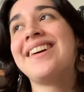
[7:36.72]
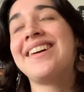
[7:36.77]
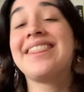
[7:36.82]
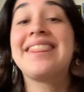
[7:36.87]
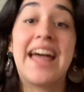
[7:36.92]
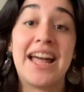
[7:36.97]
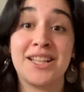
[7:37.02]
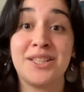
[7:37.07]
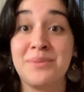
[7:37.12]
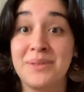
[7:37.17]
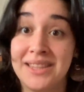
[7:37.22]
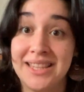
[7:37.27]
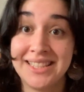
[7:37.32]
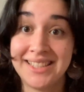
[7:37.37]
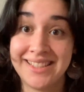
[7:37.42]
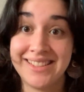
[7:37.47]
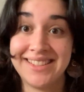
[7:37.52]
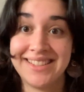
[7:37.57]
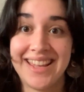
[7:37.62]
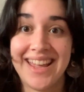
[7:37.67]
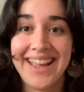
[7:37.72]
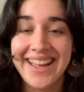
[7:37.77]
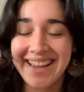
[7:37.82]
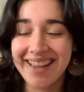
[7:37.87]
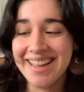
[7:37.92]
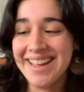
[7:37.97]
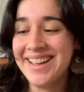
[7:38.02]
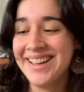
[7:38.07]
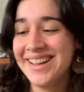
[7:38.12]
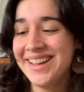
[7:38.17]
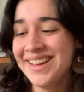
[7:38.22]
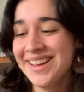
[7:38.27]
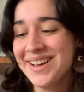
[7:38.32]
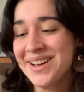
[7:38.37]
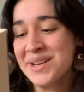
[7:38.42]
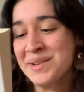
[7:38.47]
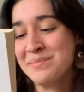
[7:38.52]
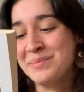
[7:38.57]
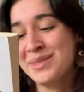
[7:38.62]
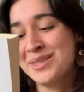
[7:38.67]
That's what this is like.
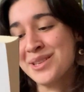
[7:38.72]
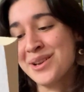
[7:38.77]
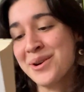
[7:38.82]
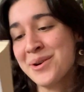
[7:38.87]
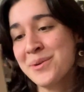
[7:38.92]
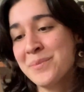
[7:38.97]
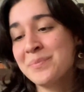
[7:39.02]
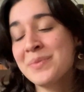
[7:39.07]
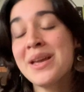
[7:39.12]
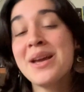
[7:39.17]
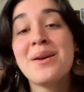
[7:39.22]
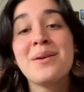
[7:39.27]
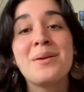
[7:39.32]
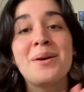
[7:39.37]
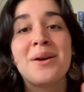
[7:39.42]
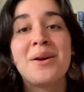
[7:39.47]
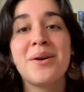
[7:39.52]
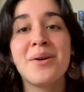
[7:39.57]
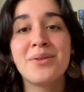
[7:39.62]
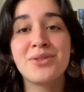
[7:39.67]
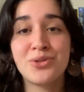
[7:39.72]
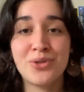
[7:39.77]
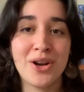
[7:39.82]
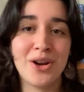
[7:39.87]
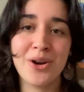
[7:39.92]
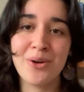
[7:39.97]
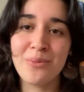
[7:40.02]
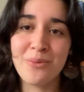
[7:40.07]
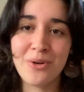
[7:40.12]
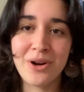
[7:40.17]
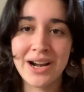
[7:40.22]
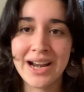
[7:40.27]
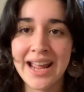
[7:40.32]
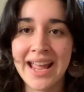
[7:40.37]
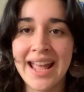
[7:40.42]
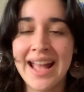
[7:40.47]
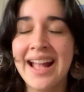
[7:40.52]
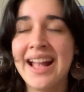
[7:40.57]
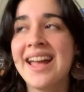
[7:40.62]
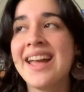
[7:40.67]
So trigger
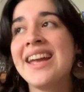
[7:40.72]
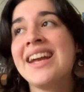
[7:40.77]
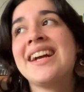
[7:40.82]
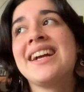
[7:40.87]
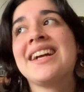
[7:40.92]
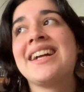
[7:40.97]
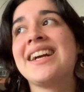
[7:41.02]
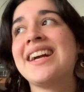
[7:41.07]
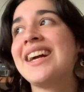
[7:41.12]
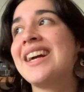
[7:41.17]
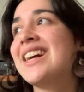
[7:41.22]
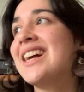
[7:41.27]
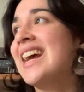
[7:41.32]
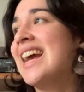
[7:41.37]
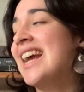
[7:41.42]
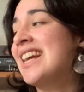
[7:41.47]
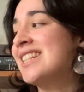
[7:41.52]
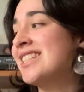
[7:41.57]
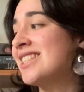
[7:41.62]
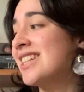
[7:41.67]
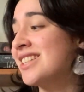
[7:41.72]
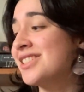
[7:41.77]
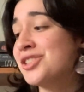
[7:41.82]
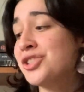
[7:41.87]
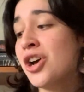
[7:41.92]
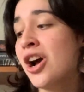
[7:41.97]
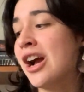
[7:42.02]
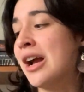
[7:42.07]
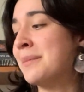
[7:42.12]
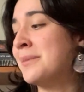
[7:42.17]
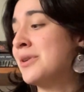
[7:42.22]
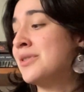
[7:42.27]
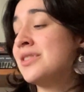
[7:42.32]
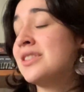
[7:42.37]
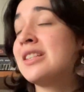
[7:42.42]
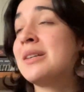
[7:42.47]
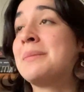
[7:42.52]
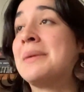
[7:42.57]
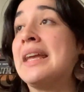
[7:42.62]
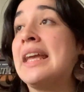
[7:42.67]
warning, it does talk about
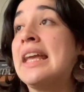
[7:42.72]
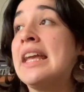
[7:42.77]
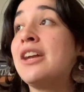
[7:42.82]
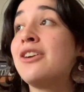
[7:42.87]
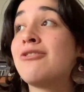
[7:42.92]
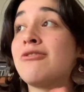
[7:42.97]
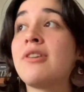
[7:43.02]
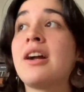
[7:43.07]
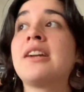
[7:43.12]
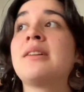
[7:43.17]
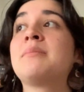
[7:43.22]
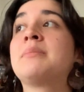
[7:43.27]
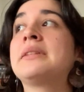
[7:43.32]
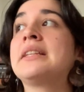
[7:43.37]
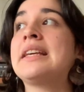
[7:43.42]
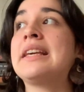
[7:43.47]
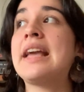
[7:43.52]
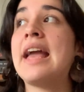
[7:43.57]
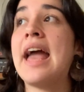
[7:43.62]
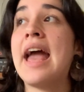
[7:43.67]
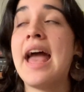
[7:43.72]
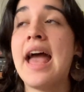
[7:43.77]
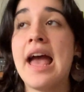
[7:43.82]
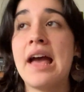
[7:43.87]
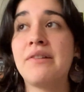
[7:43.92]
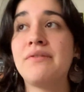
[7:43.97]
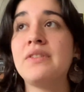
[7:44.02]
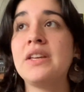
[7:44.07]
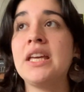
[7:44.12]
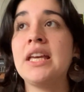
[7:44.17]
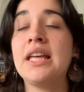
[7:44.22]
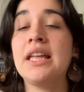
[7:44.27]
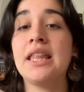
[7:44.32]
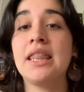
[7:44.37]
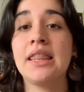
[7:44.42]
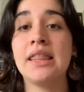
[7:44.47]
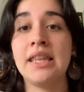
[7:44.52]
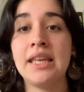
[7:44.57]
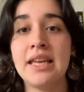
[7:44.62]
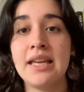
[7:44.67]
some incredibly heavy
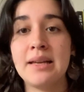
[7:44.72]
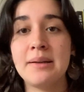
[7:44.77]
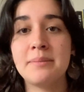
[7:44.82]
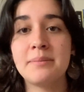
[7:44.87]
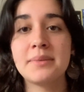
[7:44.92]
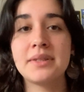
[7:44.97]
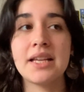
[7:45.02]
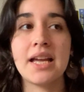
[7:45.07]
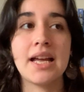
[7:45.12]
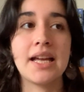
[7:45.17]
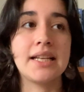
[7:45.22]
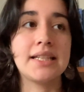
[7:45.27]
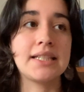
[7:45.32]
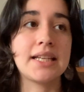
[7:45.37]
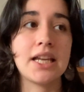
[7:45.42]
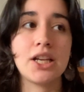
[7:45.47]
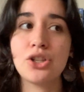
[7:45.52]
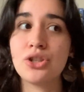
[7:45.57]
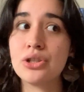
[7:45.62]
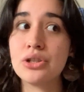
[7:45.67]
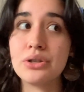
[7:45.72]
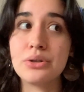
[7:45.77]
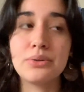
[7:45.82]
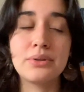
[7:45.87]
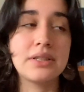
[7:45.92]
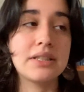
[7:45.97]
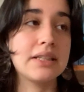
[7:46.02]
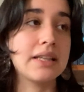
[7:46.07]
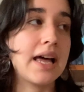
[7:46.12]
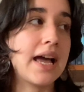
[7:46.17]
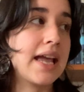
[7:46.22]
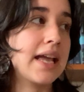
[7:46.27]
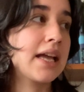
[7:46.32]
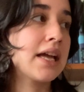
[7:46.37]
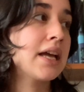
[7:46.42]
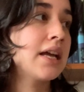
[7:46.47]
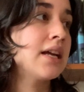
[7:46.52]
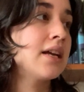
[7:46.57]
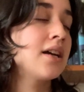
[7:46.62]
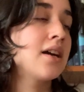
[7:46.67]
themes and issues like
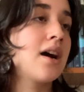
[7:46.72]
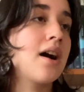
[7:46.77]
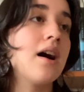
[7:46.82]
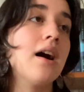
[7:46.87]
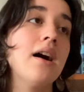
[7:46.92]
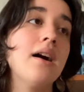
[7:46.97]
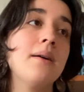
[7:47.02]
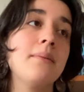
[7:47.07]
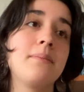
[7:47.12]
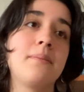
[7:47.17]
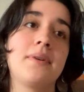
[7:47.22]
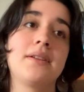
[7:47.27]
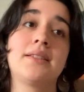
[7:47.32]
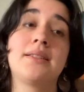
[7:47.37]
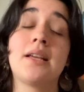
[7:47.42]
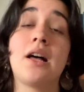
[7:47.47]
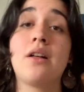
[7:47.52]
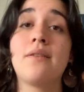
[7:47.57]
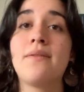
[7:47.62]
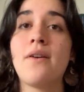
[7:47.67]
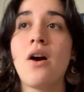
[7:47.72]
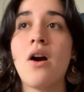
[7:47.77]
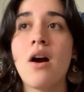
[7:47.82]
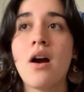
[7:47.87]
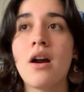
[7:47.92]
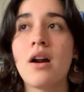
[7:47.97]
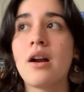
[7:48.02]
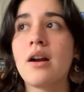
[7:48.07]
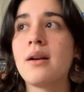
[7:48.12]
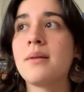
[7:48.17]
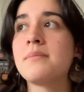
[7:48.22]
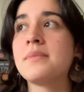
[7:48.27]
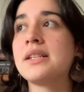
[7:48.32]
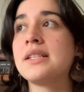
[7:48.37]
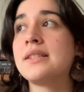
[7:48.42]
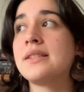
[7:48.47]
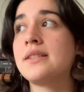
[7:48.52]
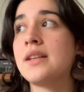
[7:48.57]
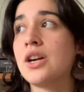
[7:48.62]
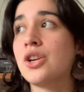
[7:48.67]
self-harm,
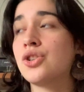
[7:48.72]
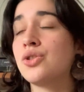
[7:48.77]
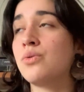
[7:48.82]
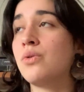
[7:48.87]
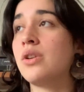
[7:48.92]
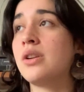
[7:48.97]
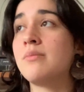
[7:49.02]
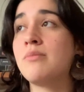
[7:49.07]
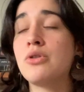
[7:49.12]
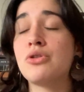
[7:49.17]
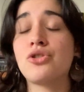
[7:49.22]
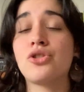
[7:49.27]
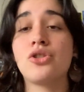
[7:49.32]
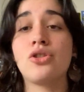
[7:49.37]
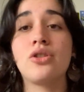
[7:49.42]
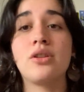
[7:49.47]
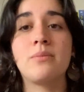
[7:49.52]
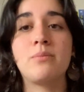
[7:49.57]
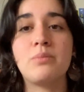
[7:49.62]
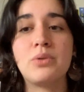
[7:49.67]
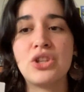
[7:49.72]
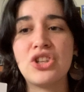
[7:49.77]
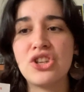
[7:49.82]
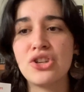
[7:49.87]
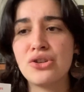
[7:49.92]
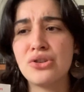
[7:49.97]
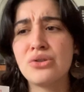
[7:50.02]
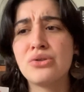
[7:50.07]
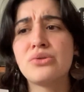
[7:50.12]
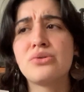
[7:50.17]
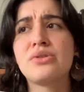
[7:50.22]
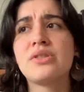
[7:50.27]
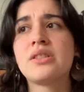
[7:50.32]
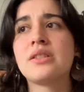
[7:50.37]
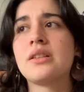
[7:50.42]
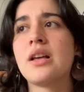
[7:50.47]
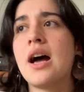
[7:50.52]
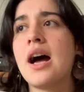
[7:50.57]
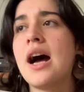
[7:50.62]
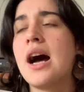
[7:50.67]
sexual and emotional abuse,